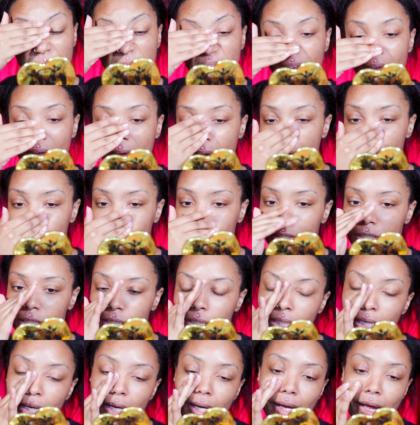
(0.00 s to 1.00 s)
But yeah, as I
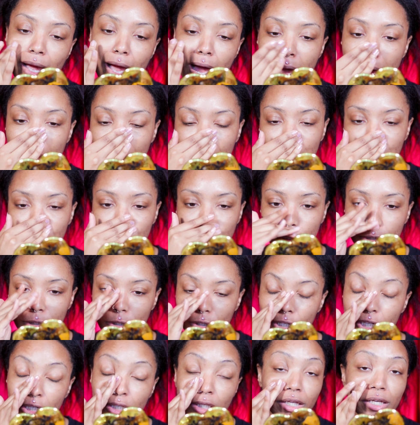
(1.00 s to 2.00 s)
was saying, I don't
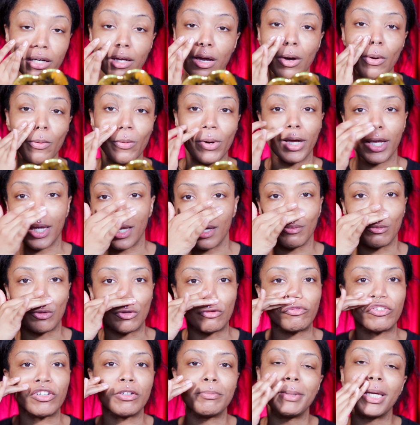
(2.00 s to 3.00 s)
really know what came
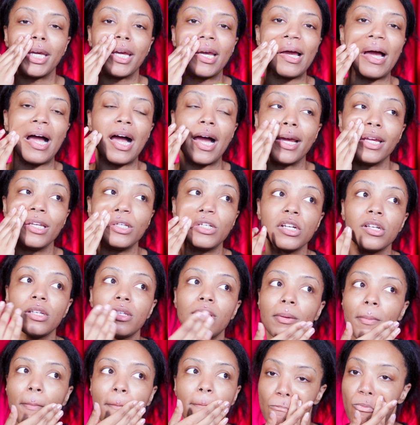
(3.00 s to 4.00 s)
over me. I
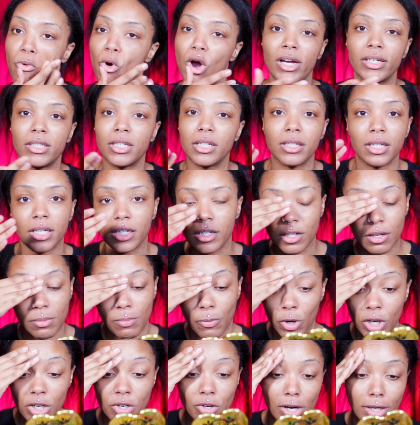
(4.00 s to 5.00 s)
just want a tinted
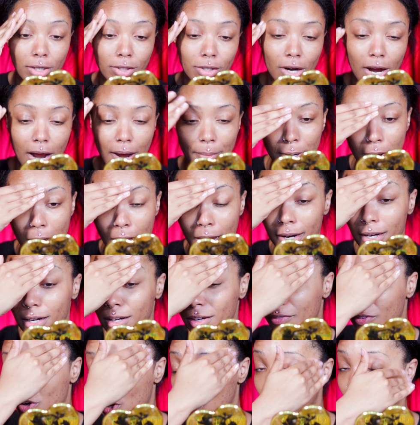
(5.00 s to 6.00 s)
moisturizer. I'm kind
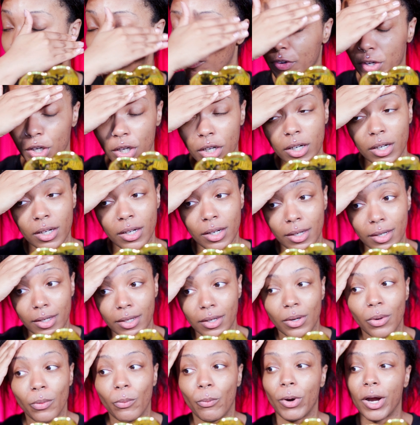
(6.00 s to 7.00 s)
of over
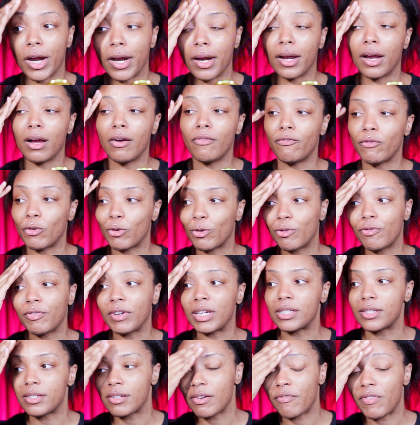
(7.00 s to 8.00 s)
wearing a full
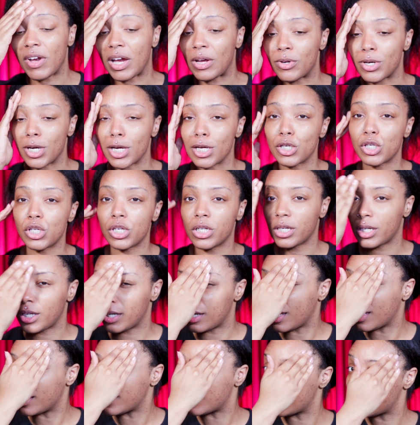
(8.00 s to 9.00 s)
face of foundation
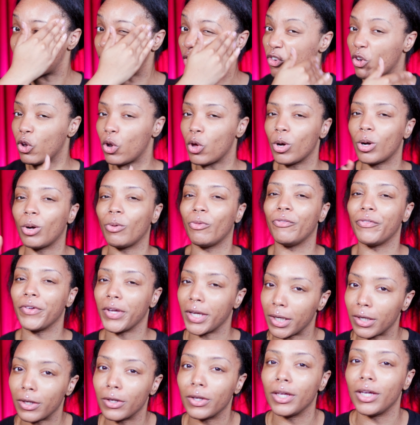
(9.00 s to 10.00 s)
unless the look
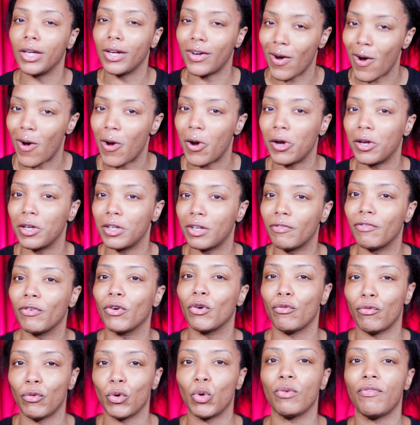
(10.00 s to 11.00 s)
really calls
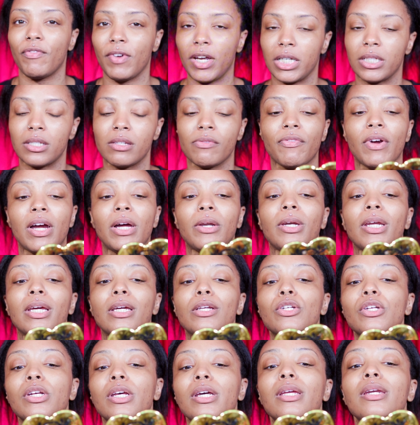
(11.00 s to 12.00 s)
for a full face of
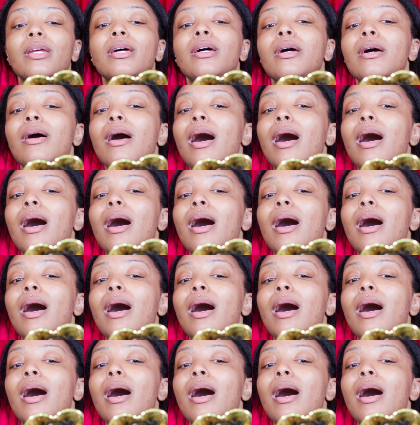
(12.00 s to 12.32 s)
foundation.